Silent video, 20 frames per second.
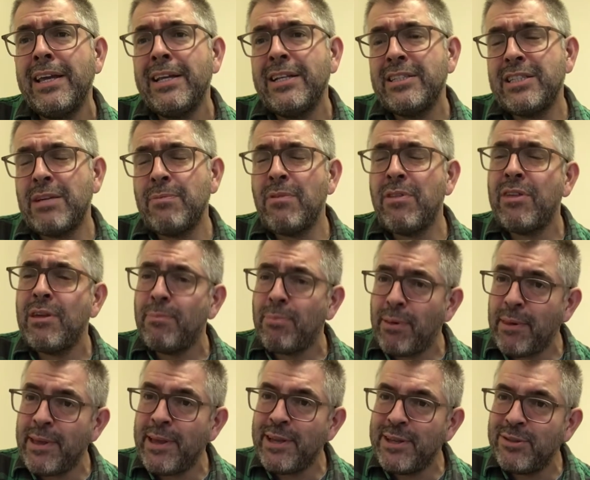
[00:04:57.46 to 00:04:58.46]
Timothy,
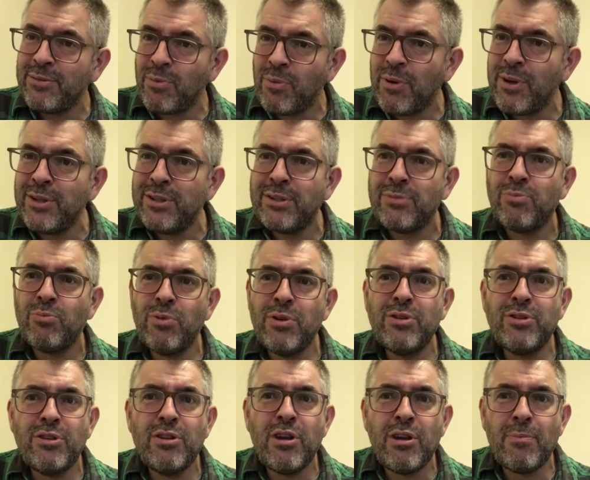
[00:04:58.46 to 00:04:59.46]
please,
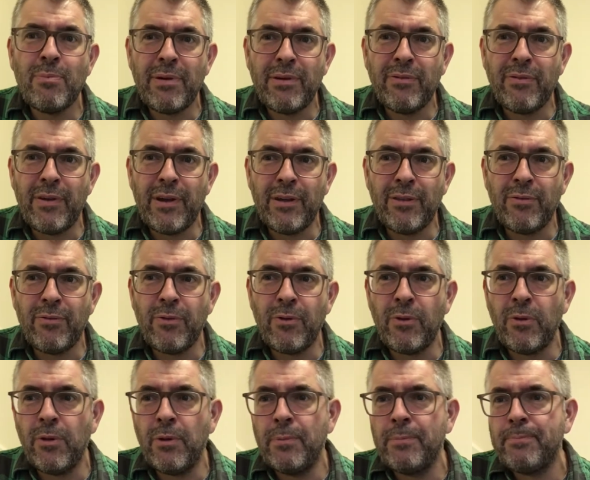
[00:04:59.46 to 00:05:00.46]
would you be
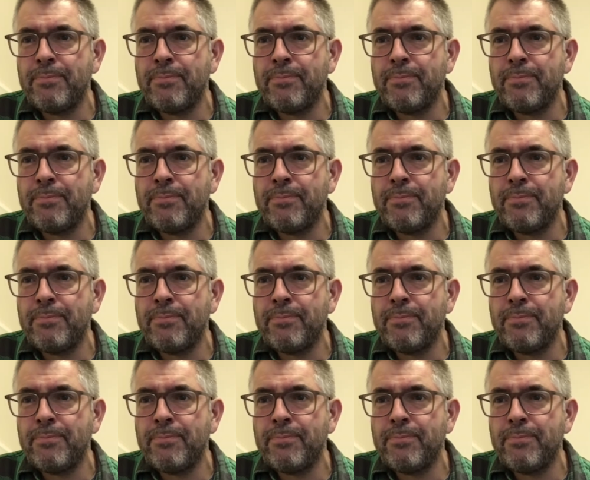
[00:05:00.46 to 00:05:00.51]
faithful?